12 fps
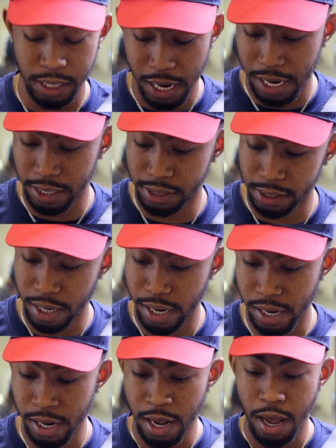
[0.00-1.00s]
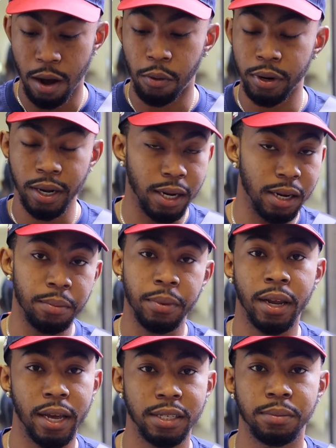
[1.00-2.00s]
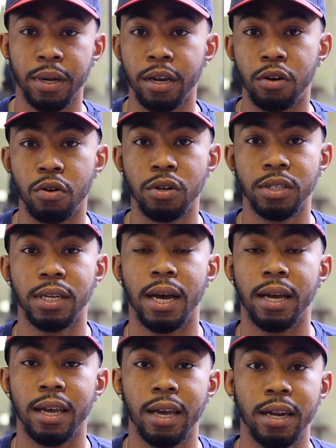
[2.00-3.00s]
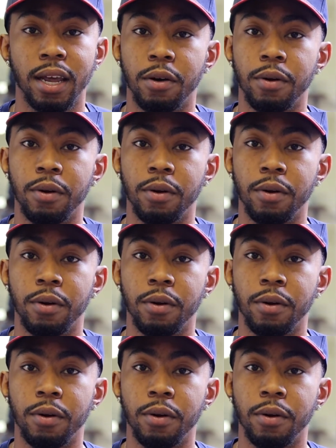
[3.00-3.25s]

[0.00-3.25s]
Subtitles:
Like I said, I want to eliminate as many cords as I can. That